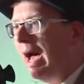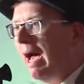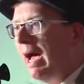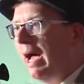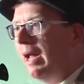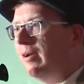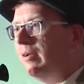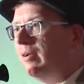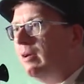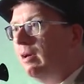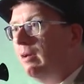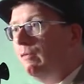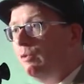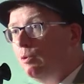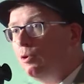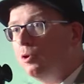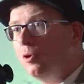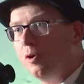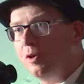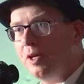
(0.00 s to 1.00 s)
And if
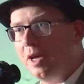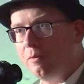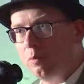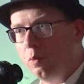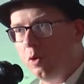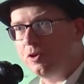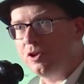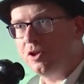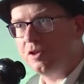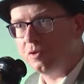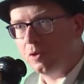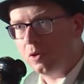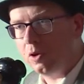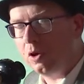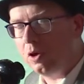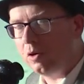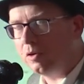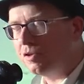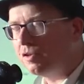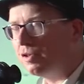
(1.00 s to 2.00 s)
you do not have watches or
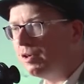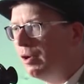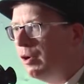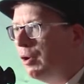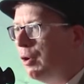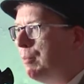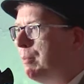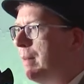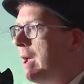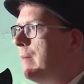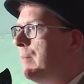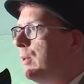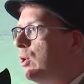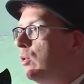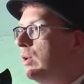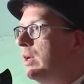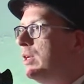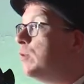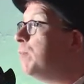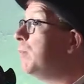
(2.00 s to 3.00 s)
clocks, maybe
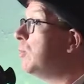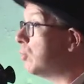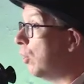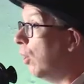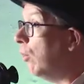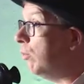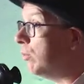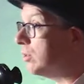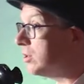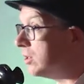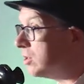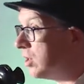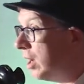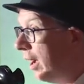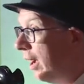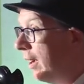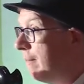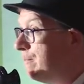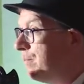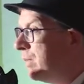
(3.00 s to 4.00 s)
you need to be told the
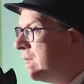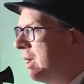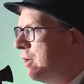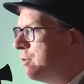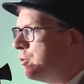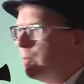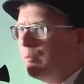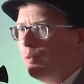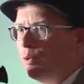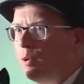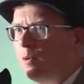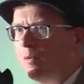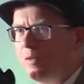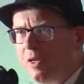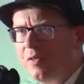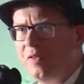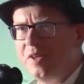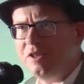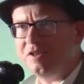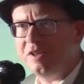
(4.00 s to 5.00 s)
time to
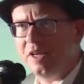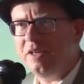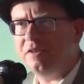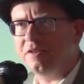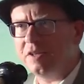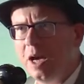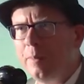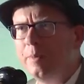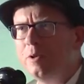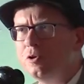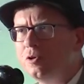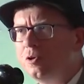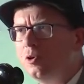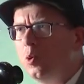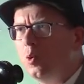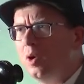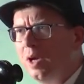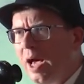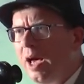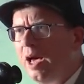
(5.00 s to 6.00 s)
prove that this is coming to
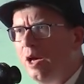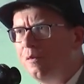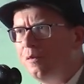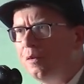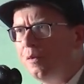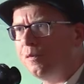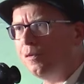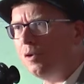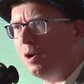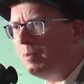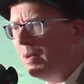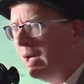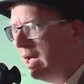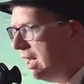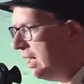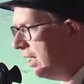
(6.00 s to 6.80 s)
you live from